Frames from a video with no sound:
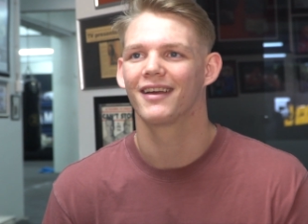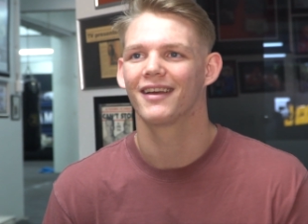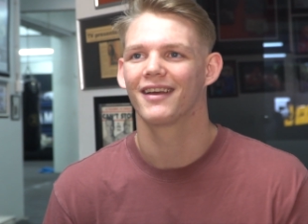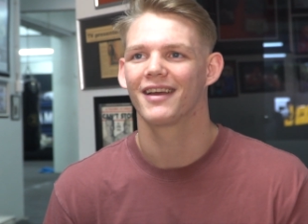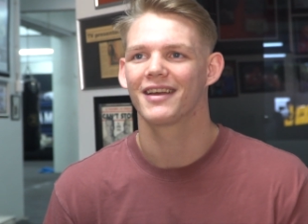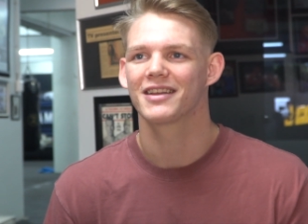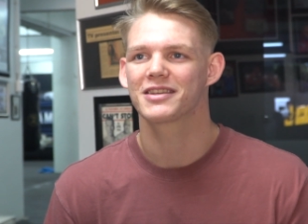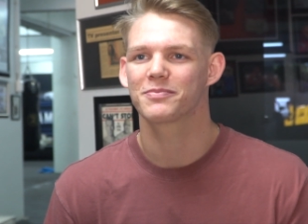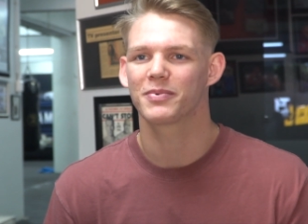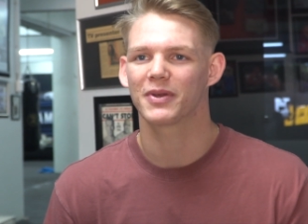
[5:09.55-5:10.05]

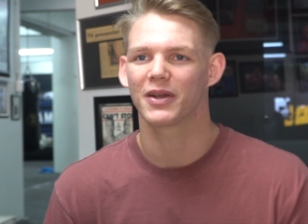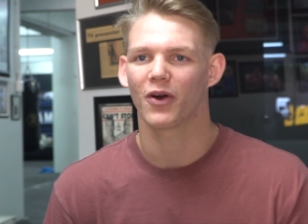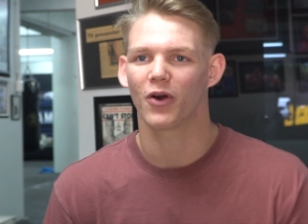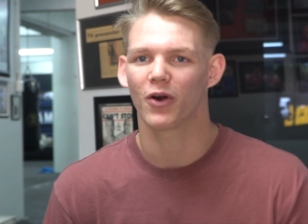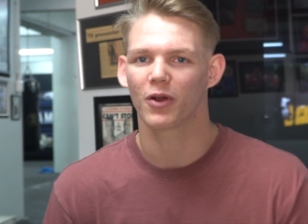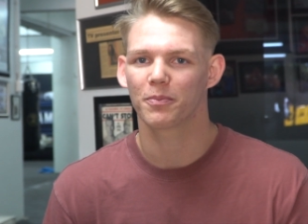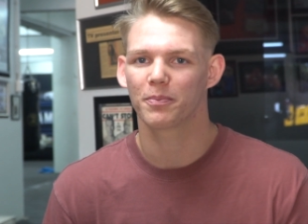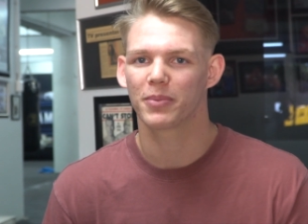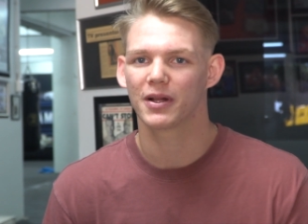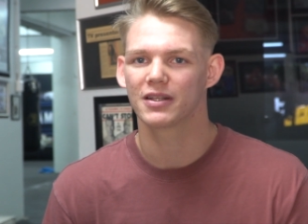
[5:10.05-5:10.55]
It's been a
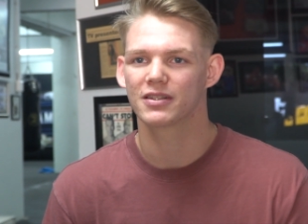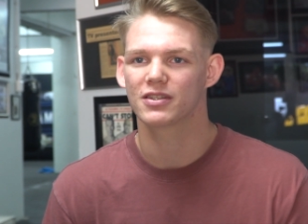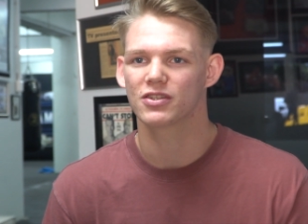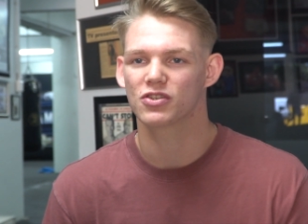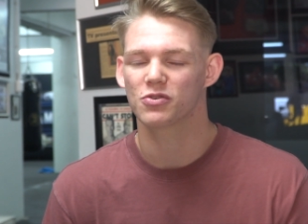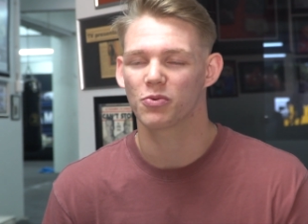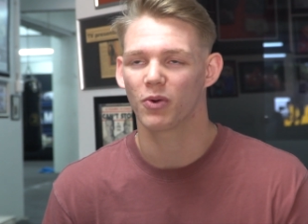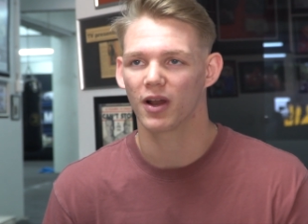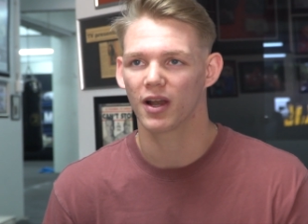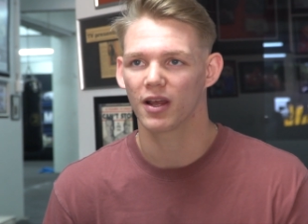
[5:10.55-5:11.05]
hard pill to
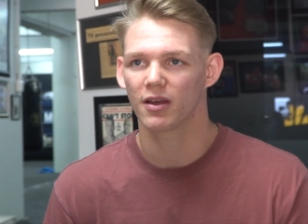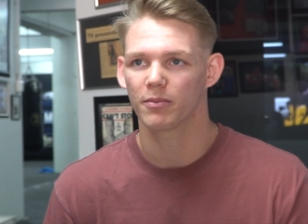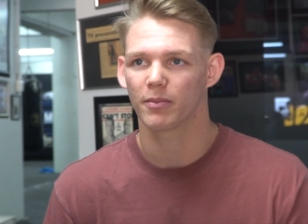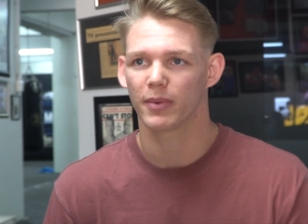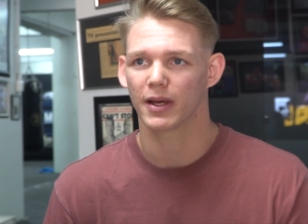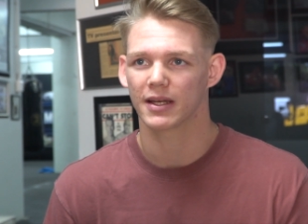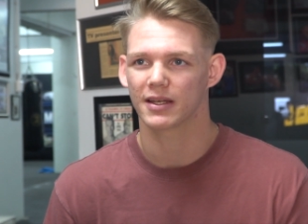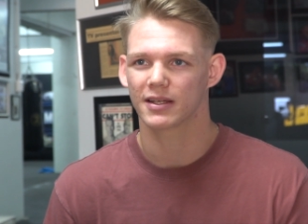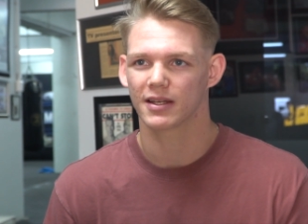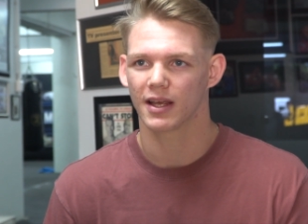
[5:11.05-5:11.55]
swallow,
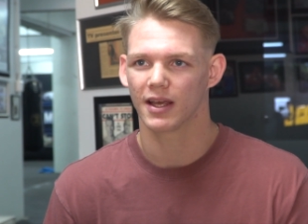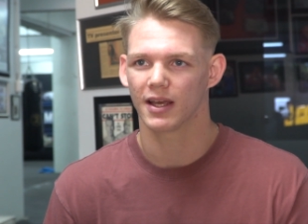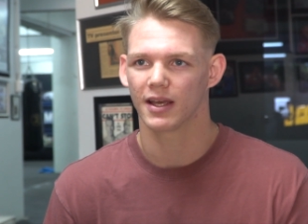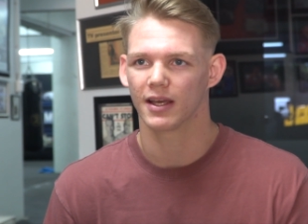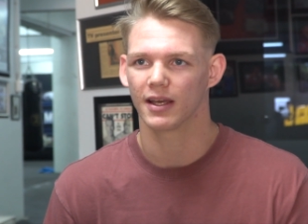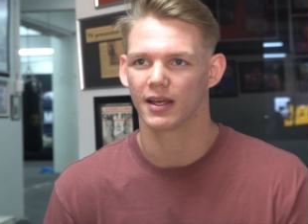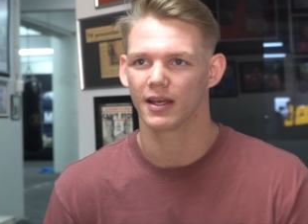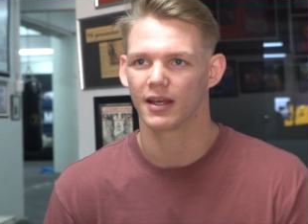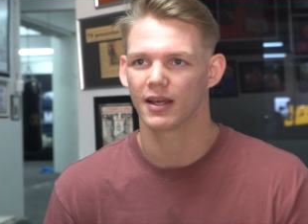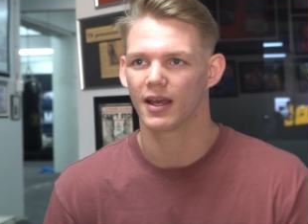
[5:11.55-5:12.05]
but
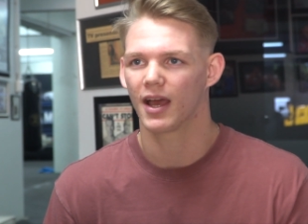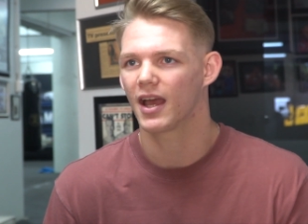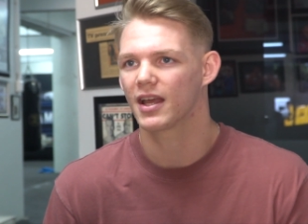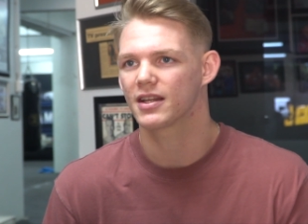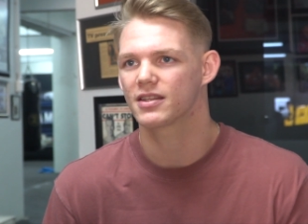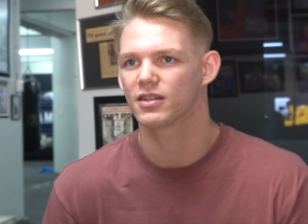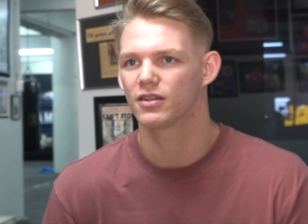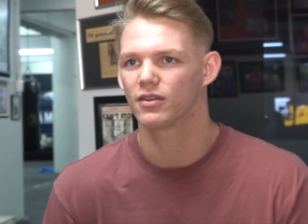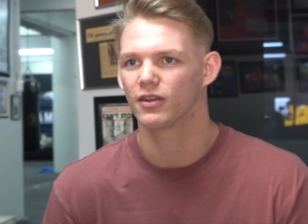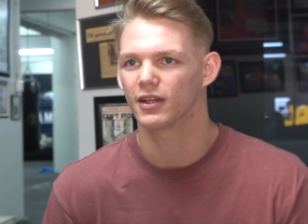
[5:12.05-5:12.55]
I had
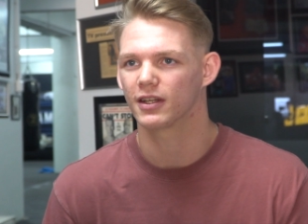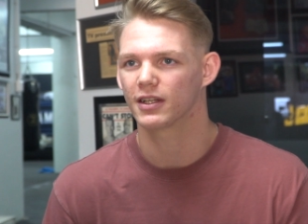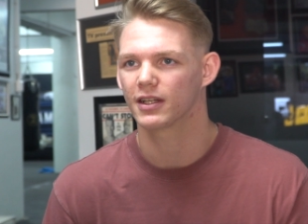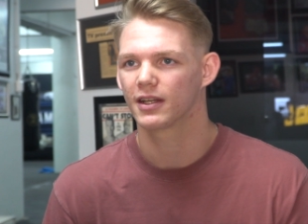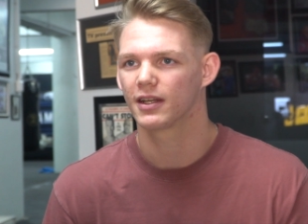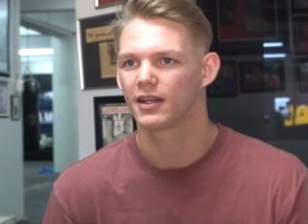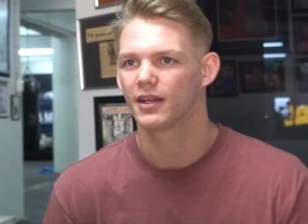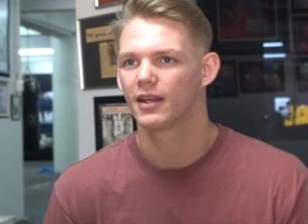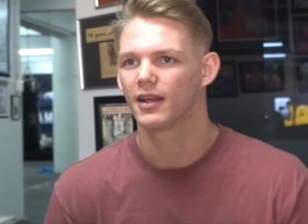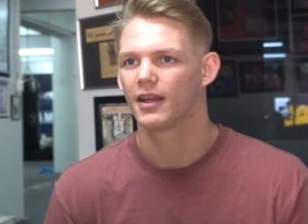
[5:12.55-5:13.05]
to do it.
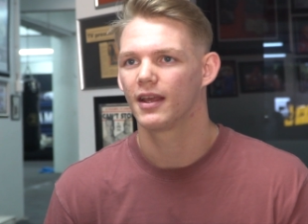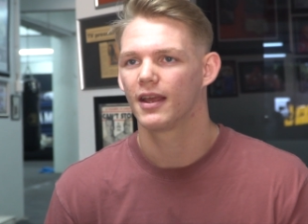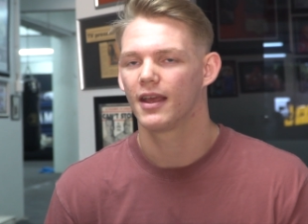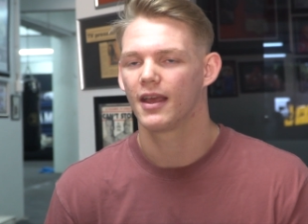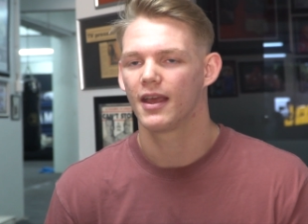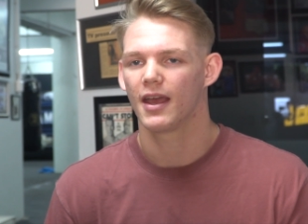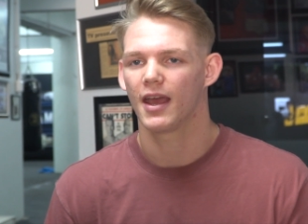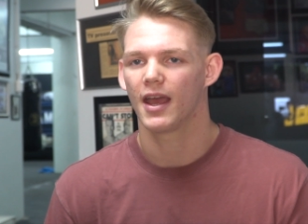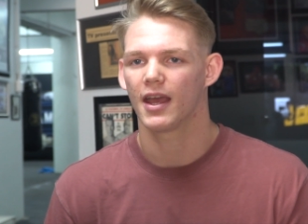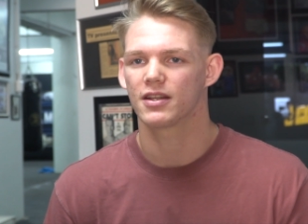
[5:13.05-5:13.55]

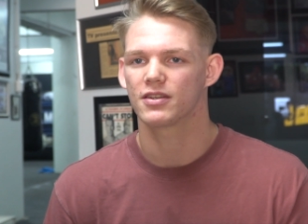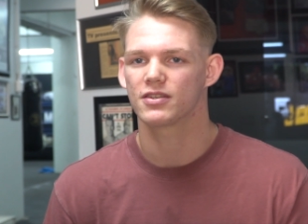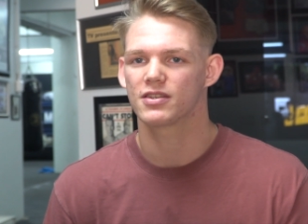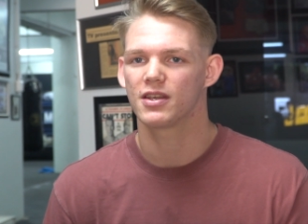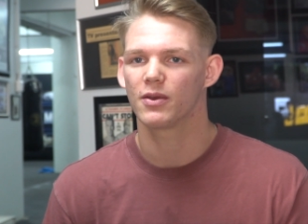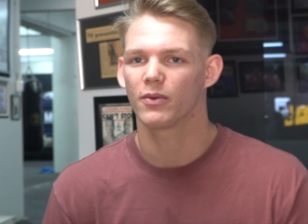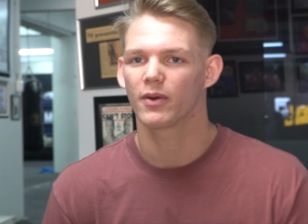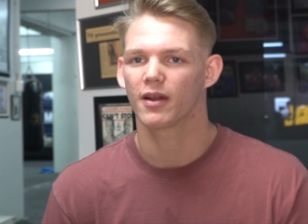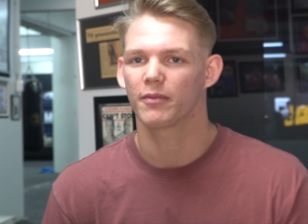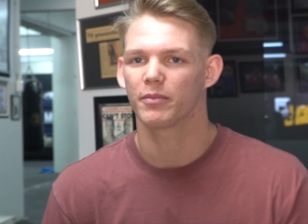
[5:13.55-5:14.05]
I had to see
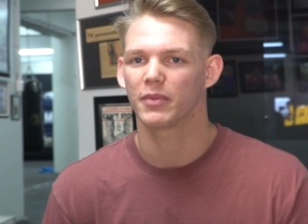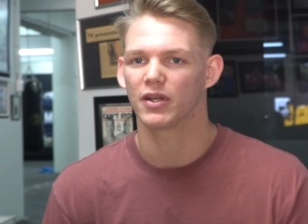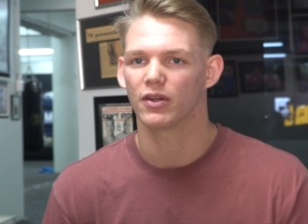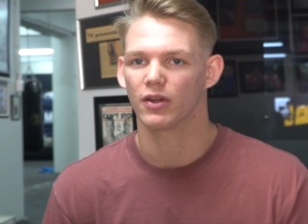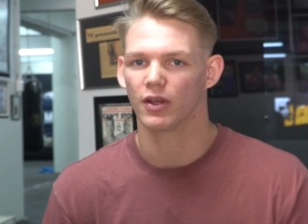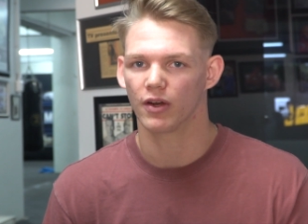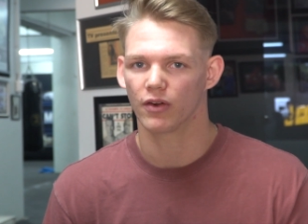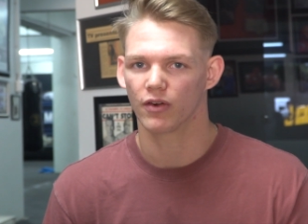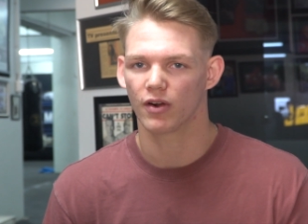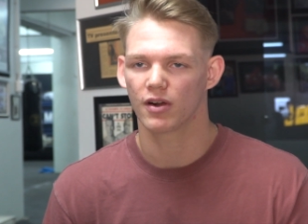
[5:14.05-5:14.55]
what I've been
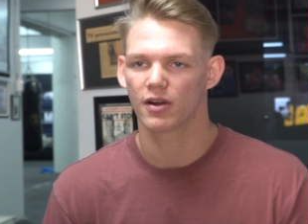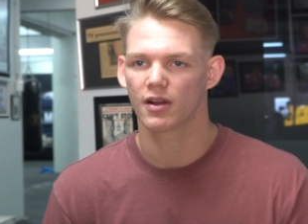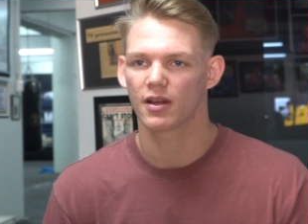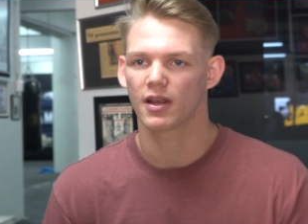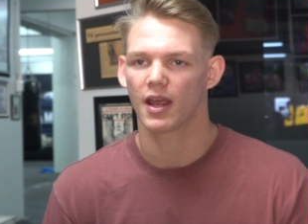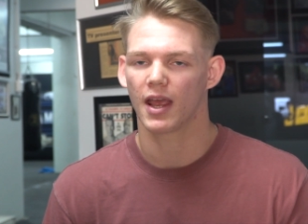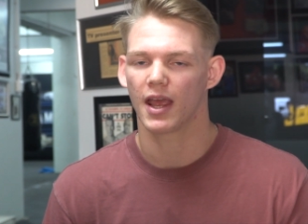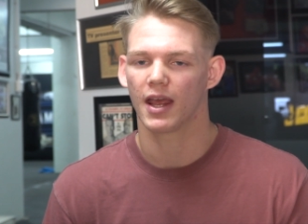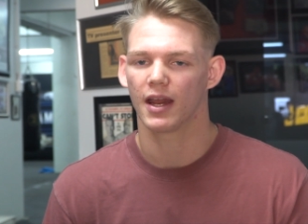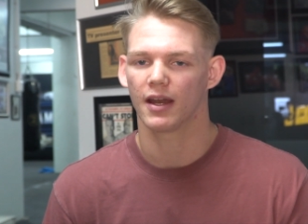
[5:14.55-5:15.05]
doing wrong
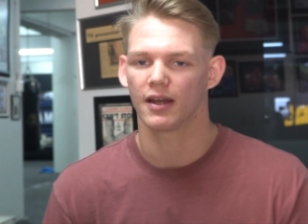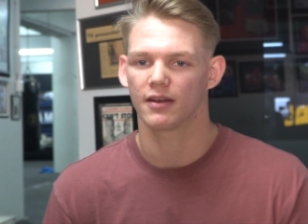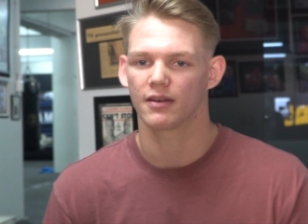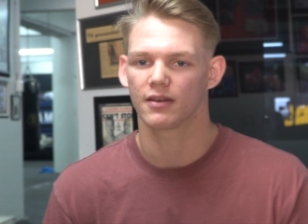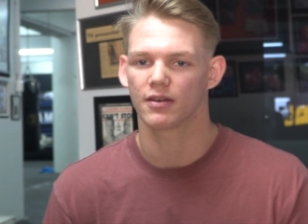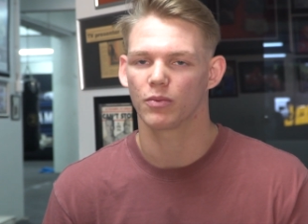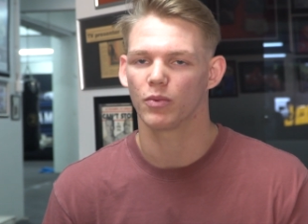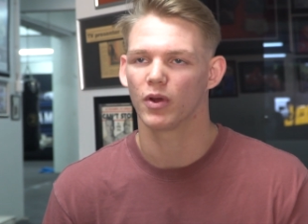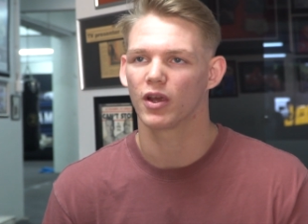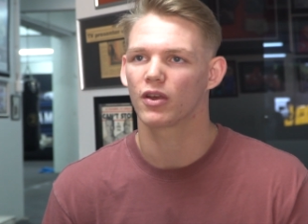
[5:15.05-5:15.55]
and
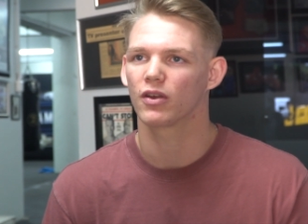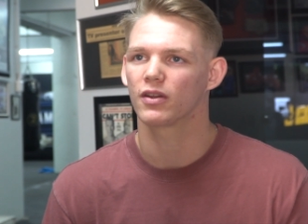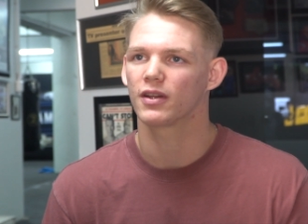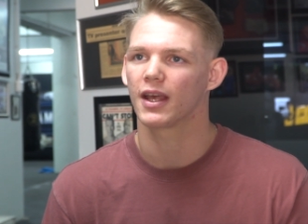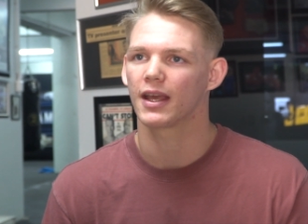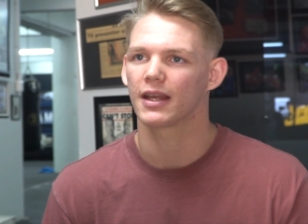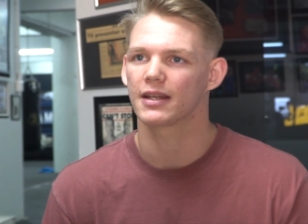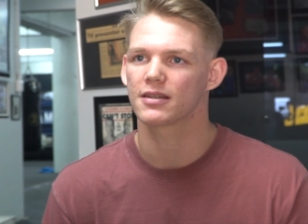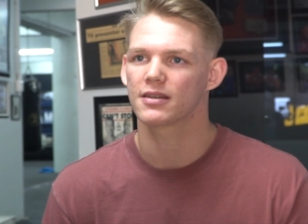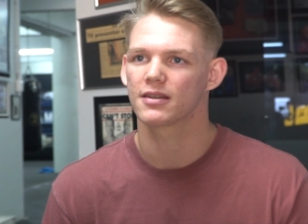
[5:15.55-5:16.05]
work on
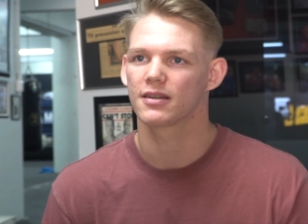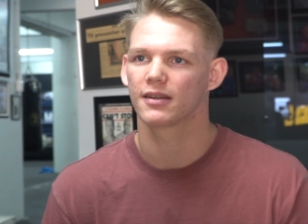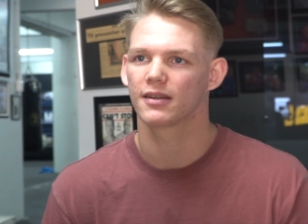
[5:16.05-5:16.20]
that.